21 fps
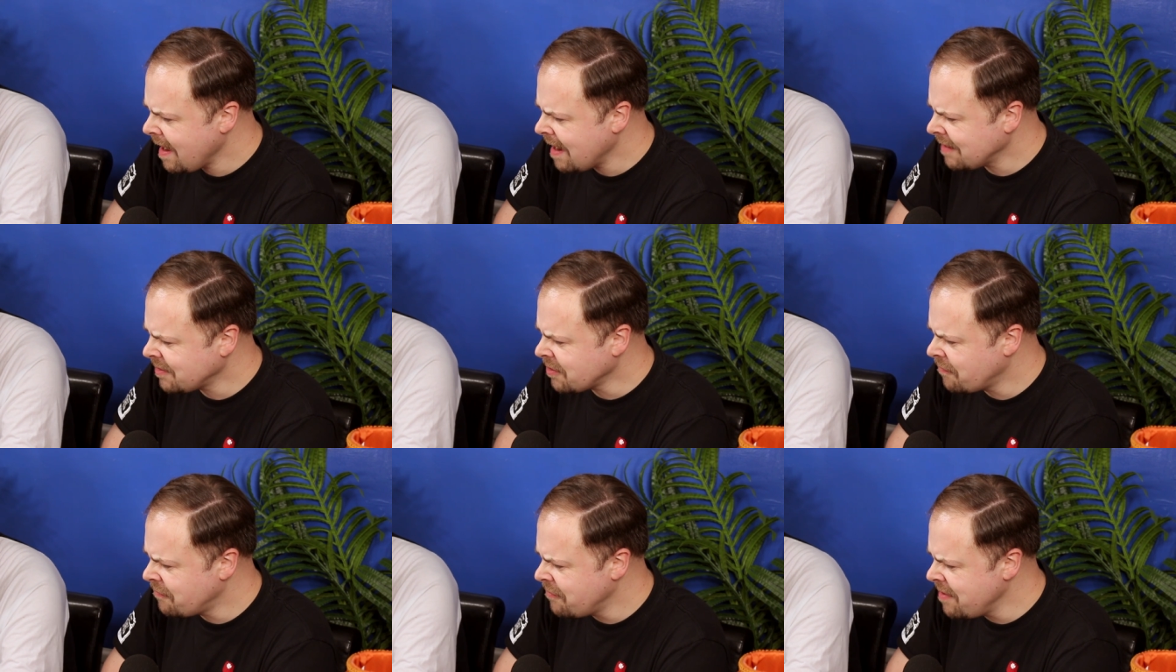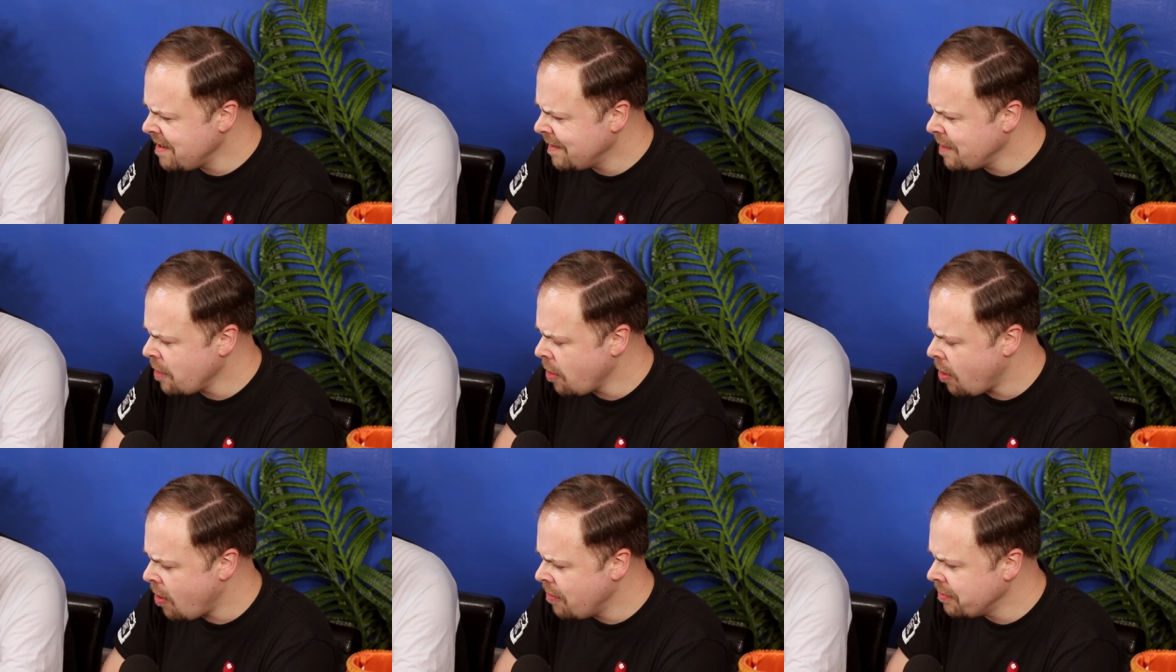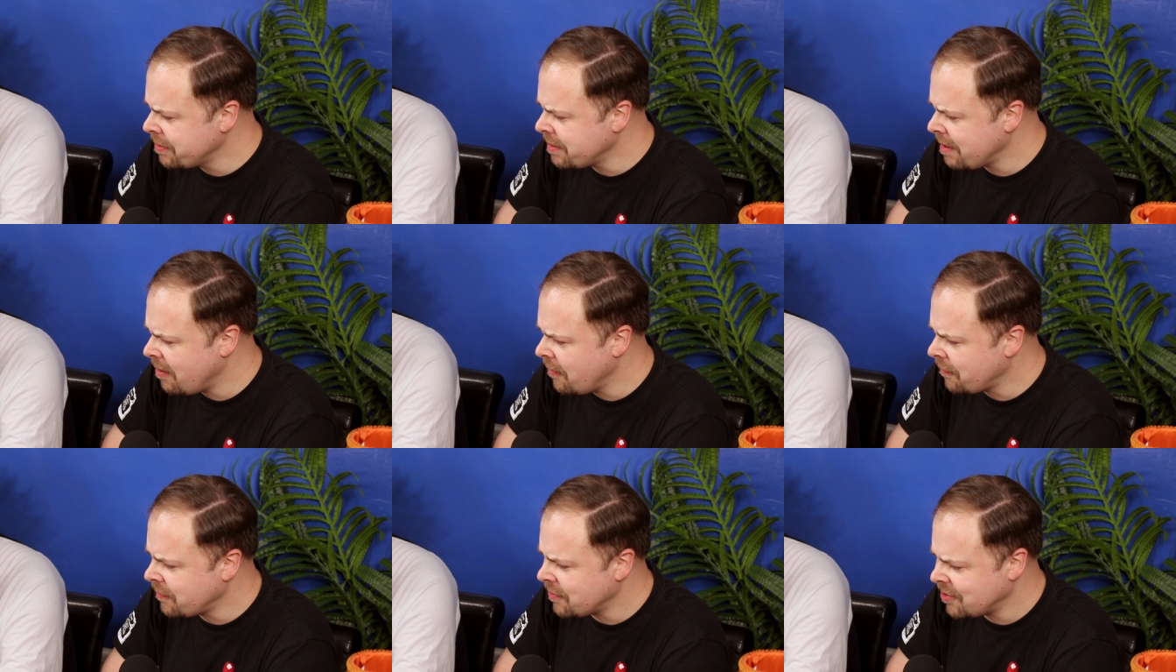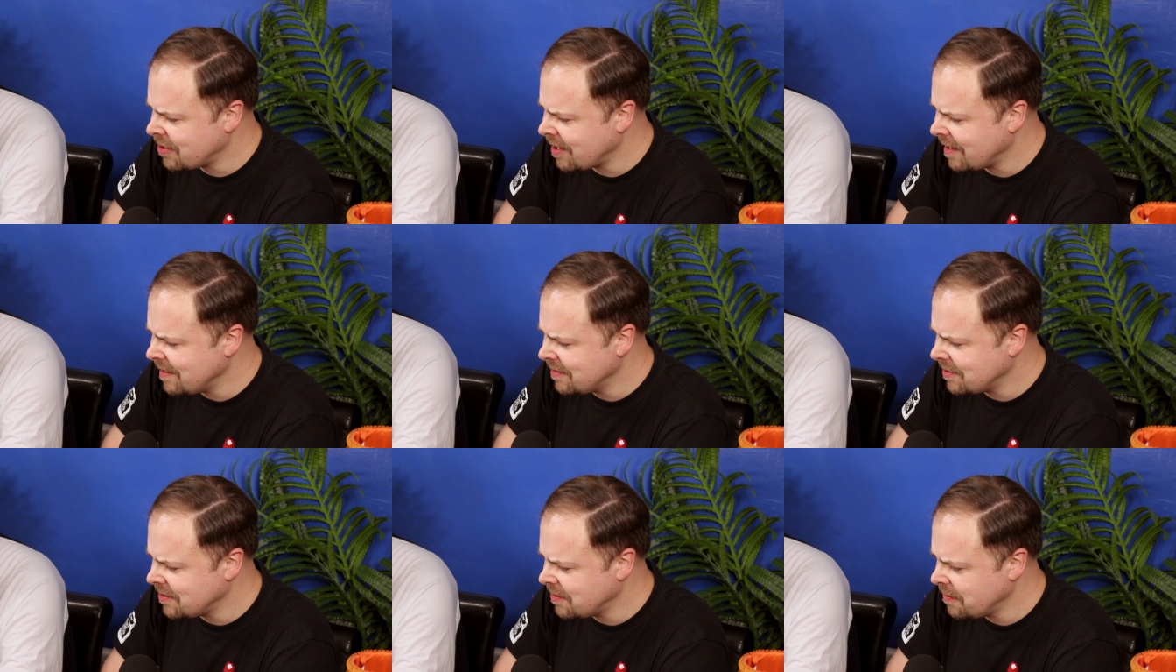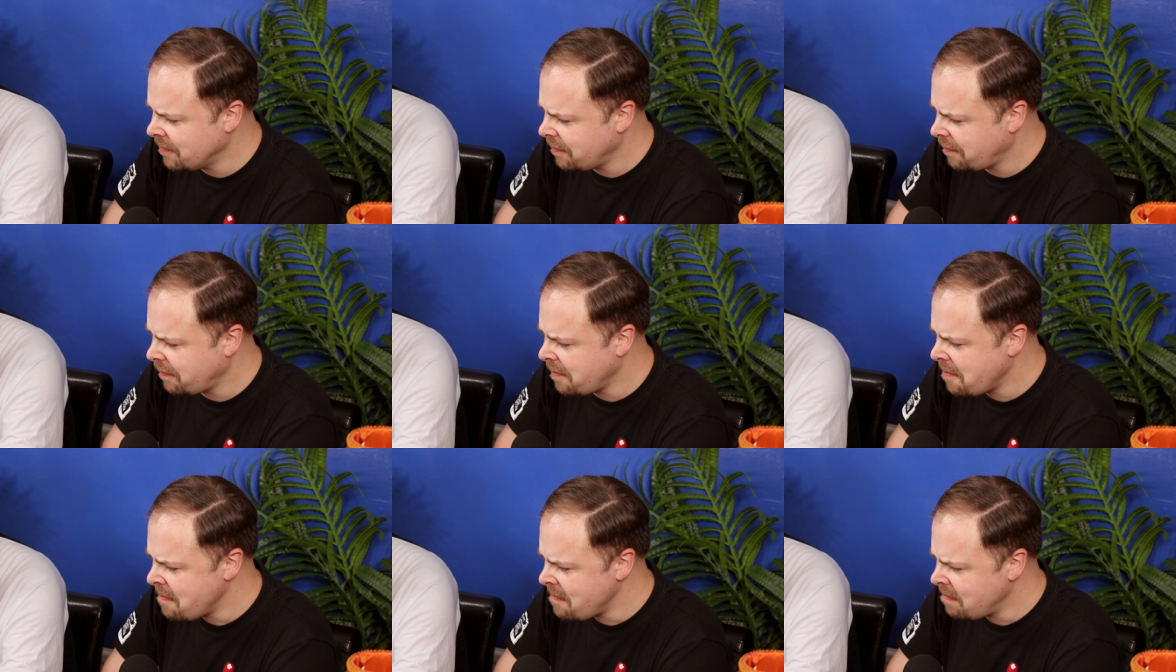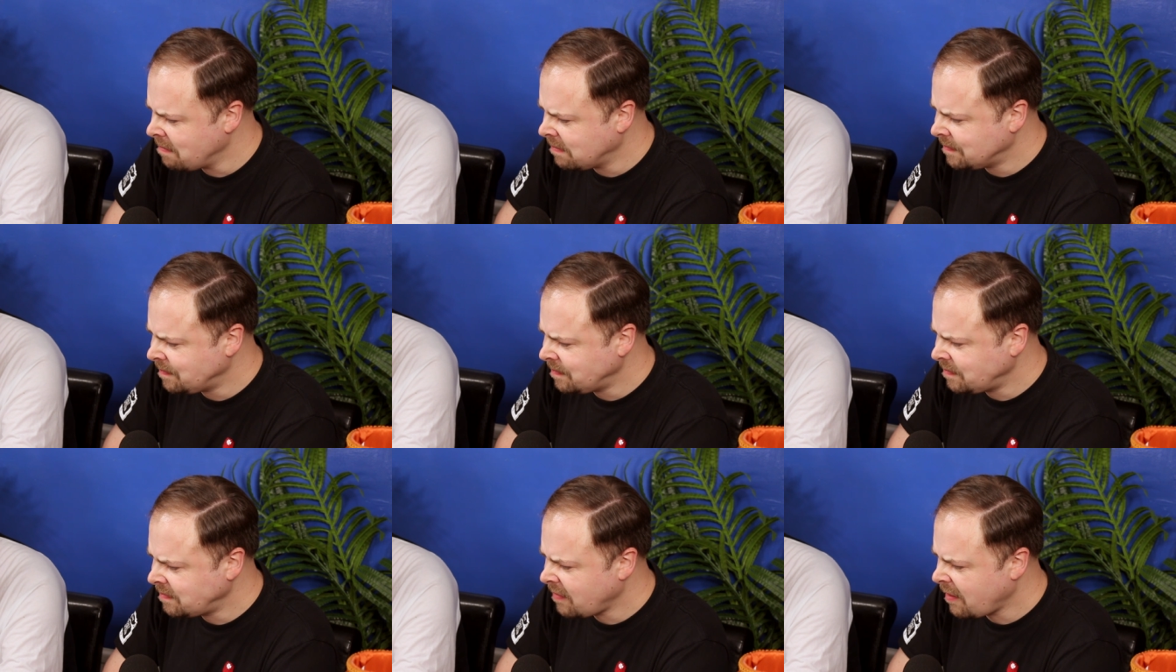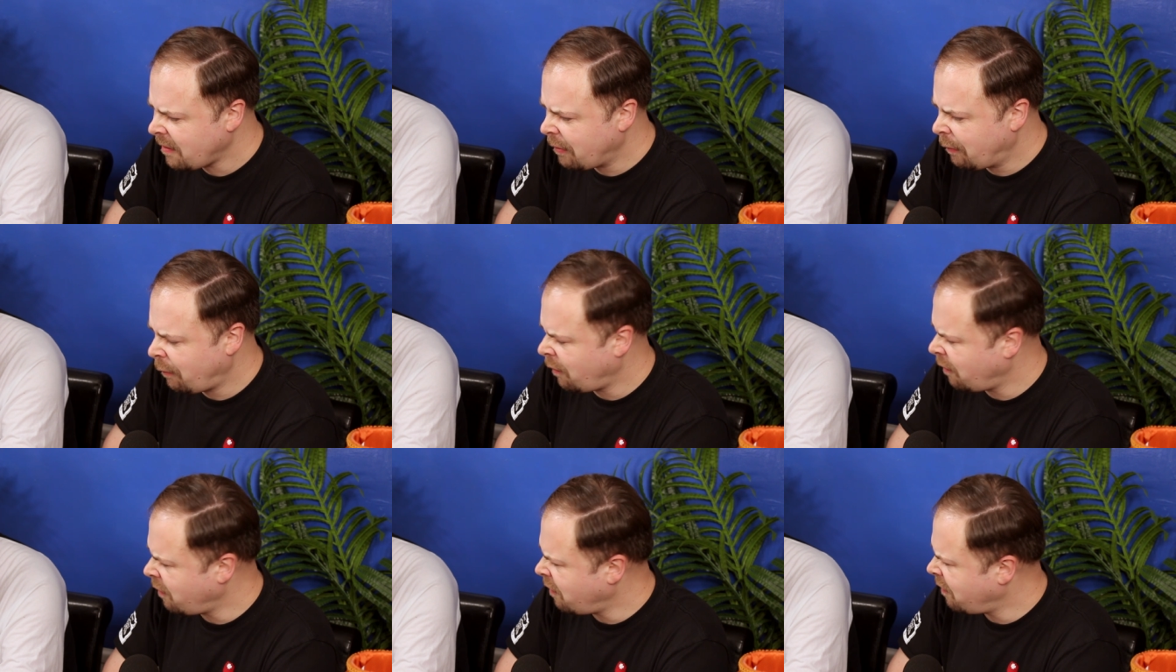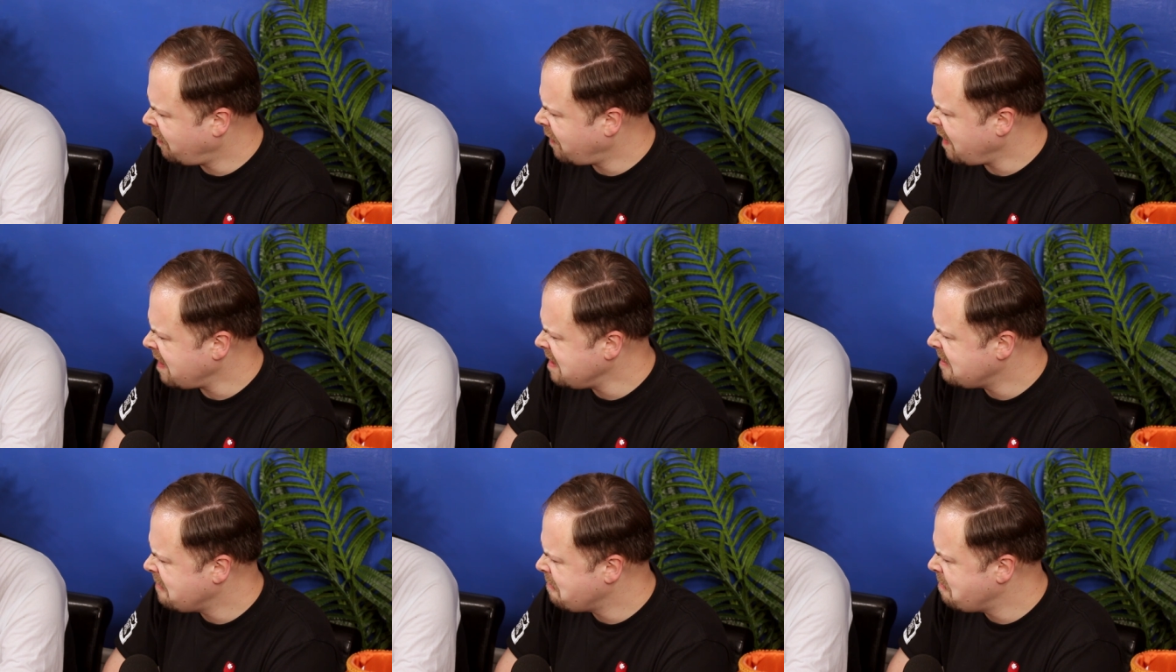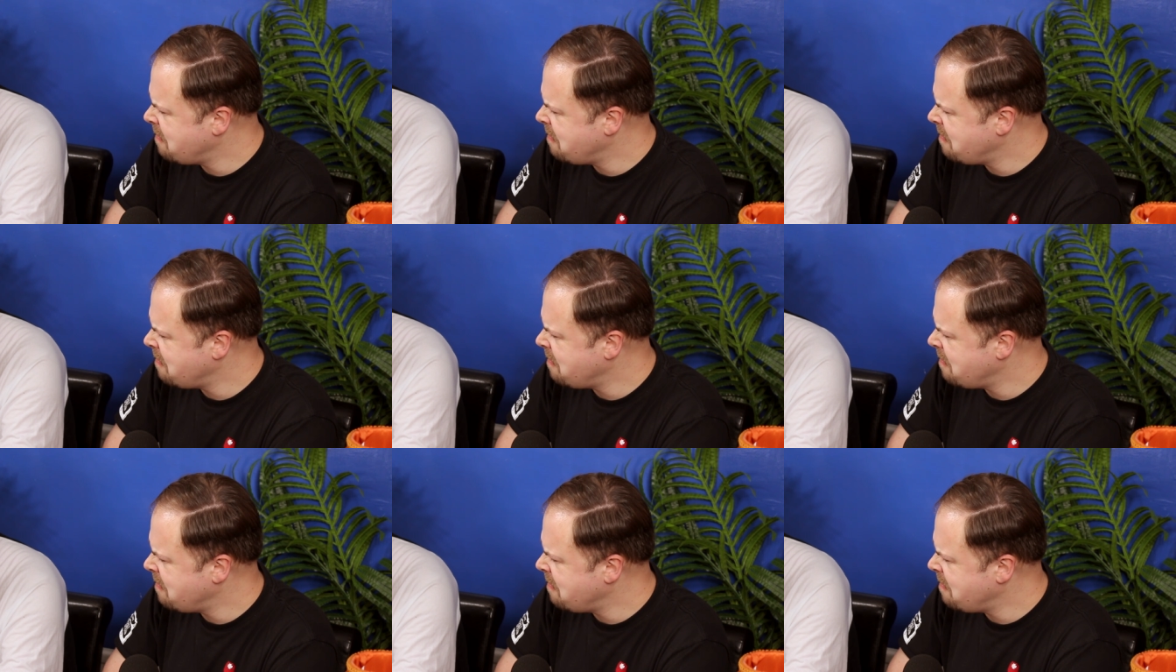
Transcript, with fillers: Has a really odd aftertaste of fake